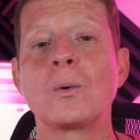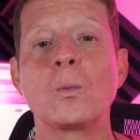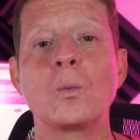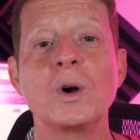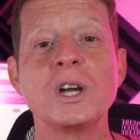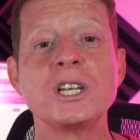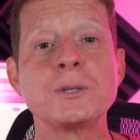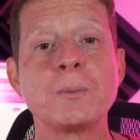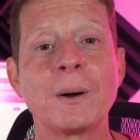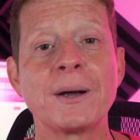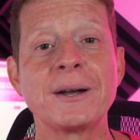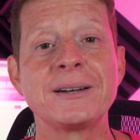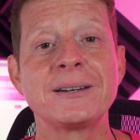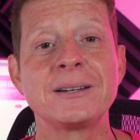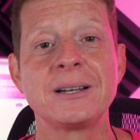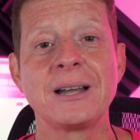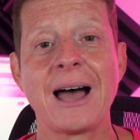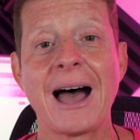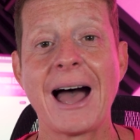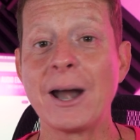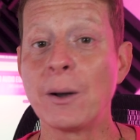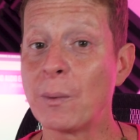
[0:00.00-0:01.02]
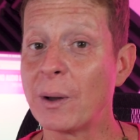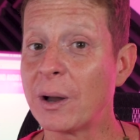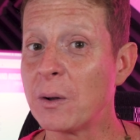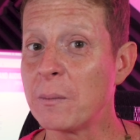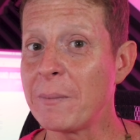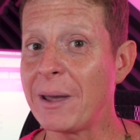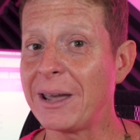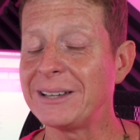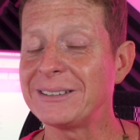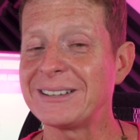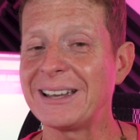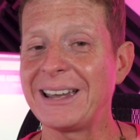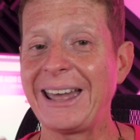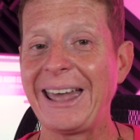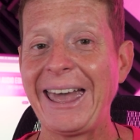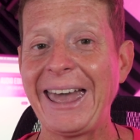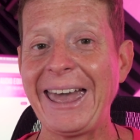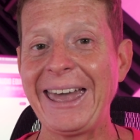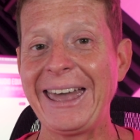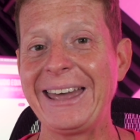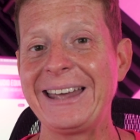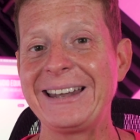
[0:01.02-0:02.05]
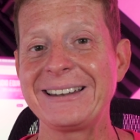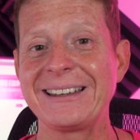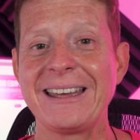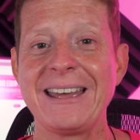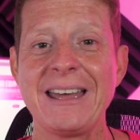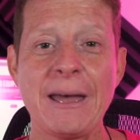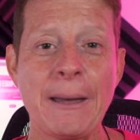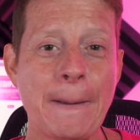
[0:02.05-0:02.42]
which one I recommend, and